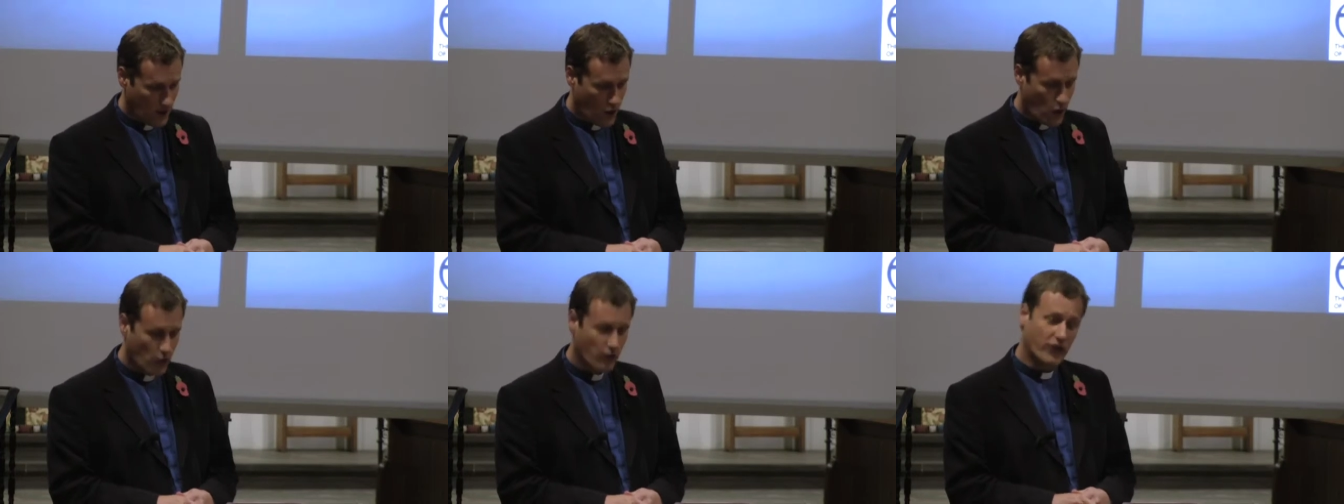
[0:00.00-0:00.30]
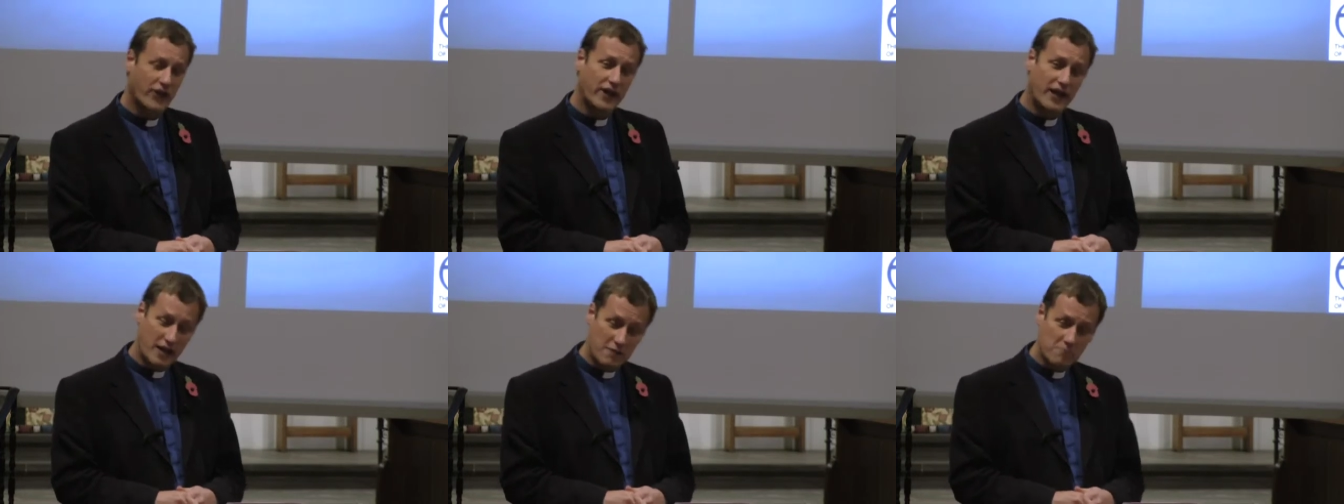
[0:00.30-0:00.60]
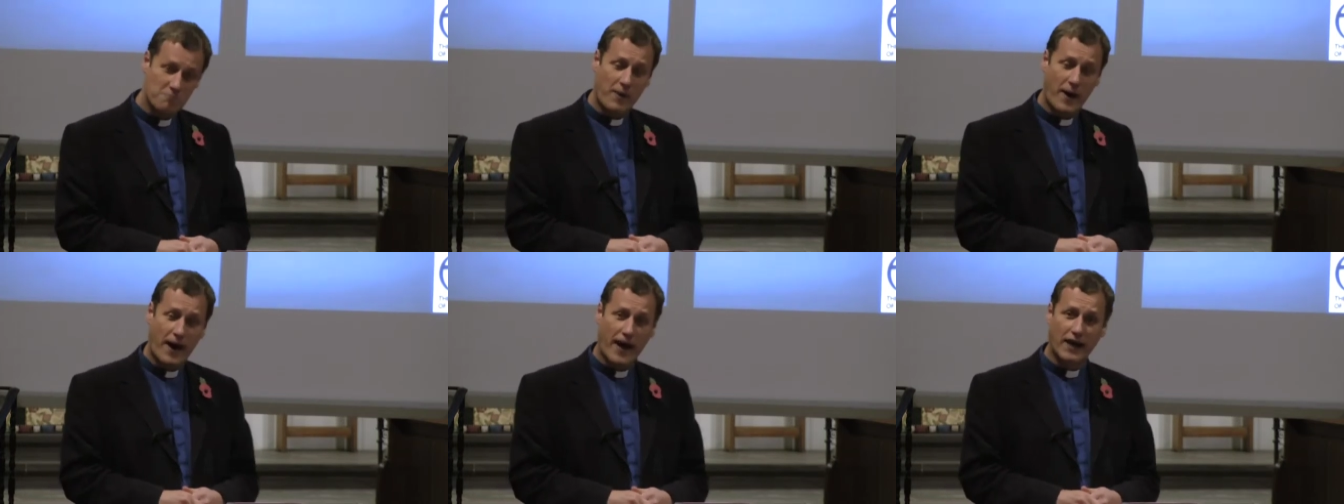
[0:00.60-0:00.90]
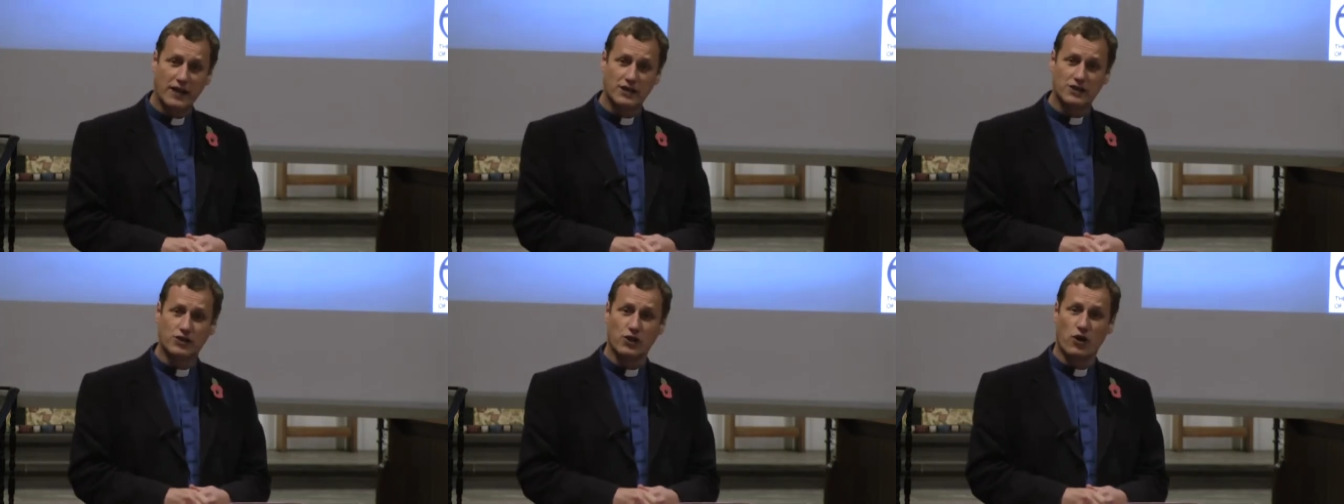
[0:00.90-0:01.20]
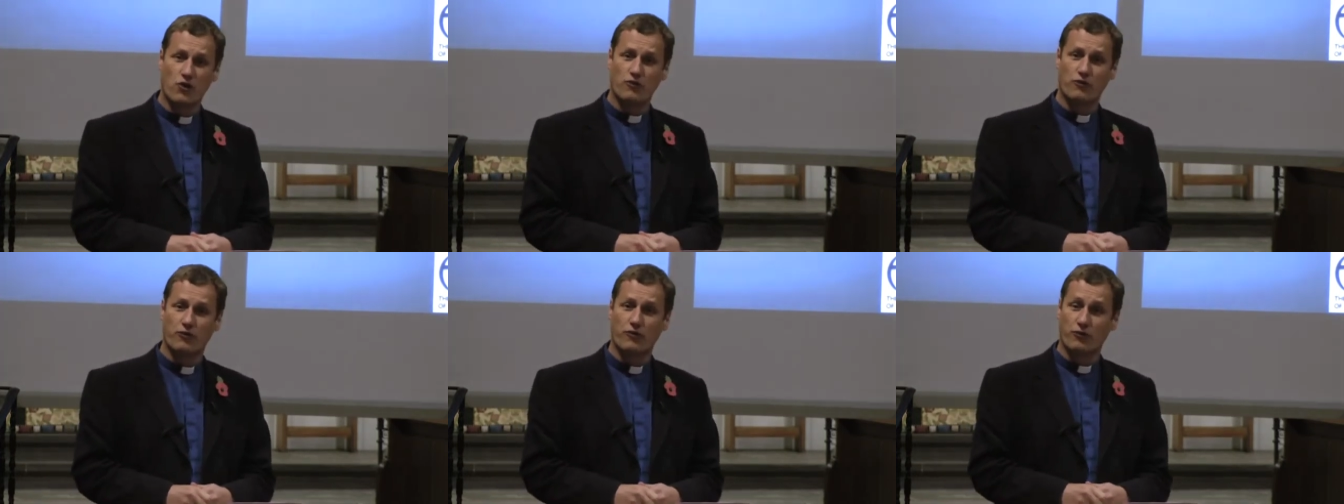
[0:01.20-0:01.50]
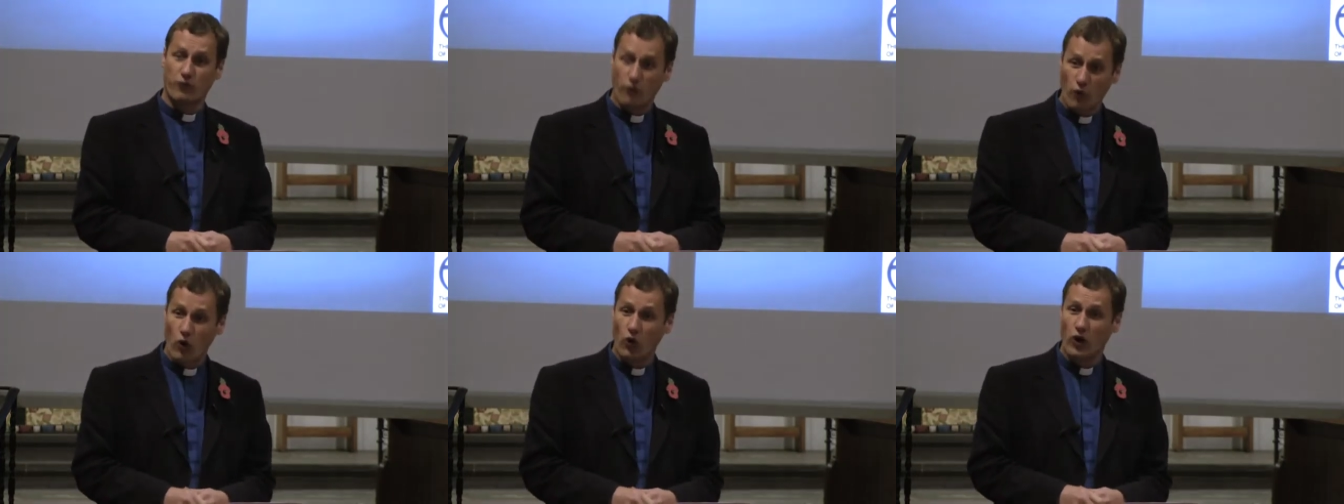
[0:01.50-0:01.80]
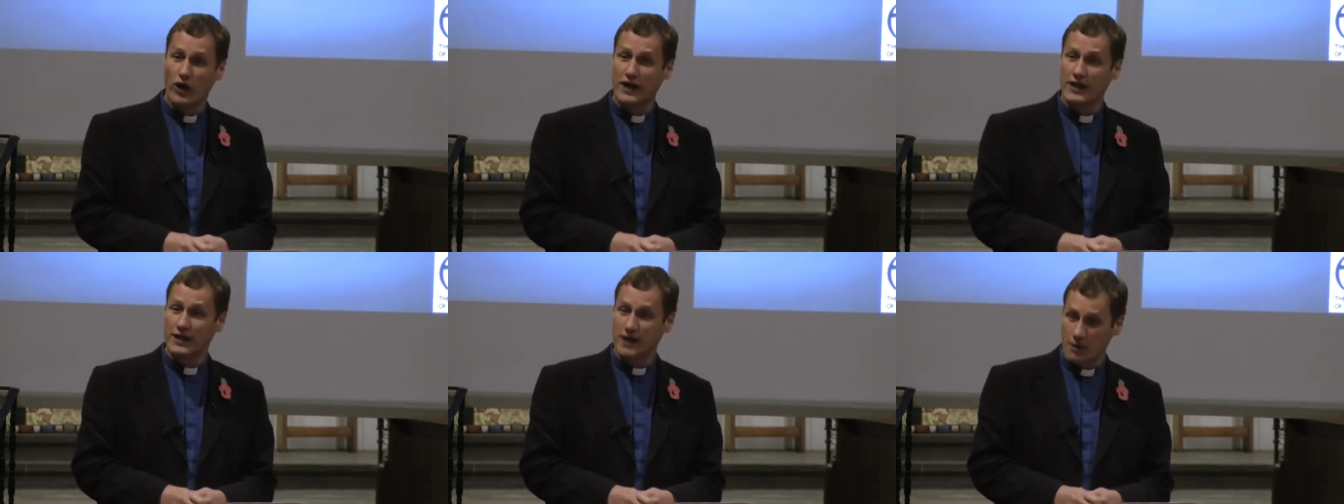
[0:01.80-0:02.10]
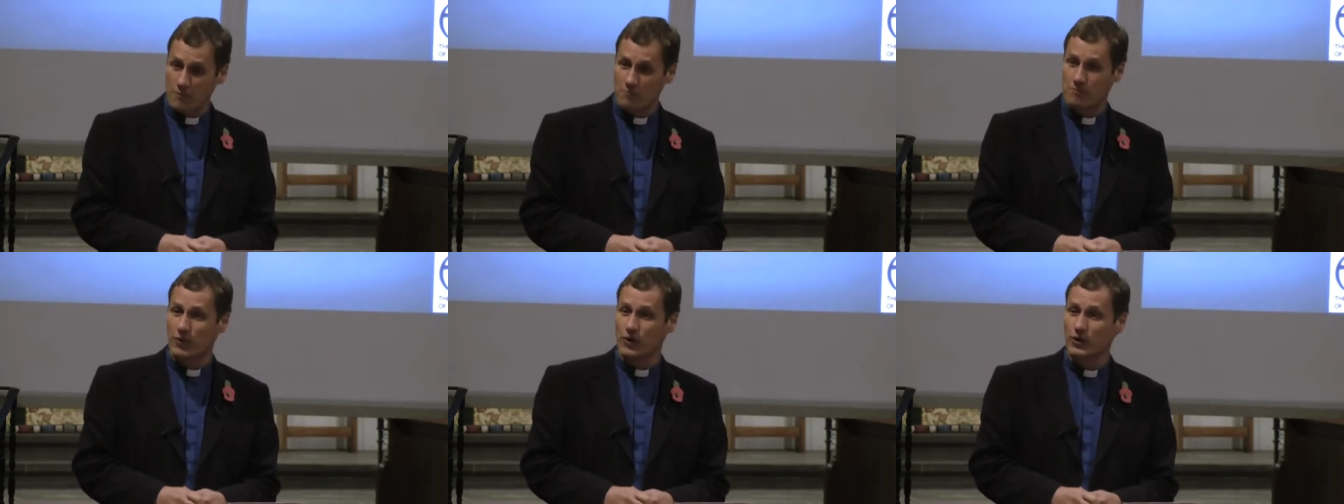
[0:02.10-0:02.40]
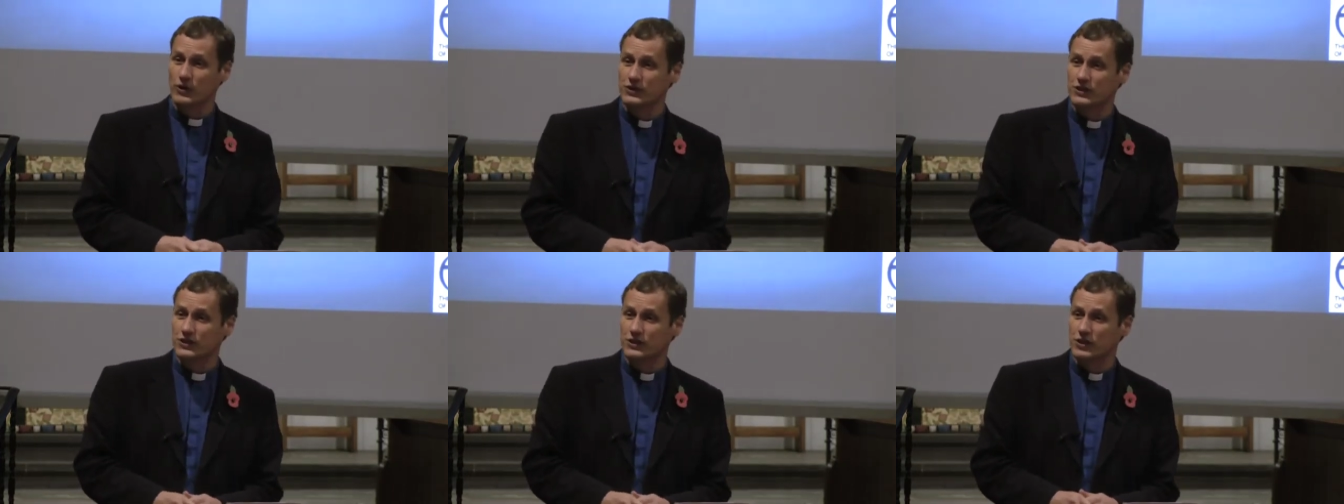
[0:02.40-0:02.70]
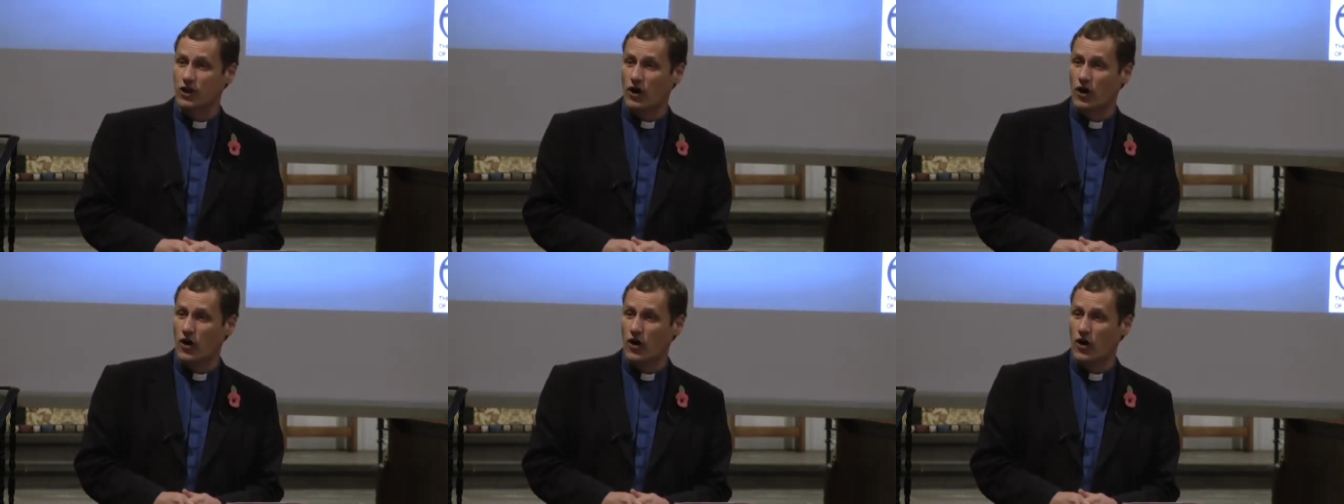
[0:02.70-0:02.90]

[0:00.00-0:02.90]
of the impact of falling numbers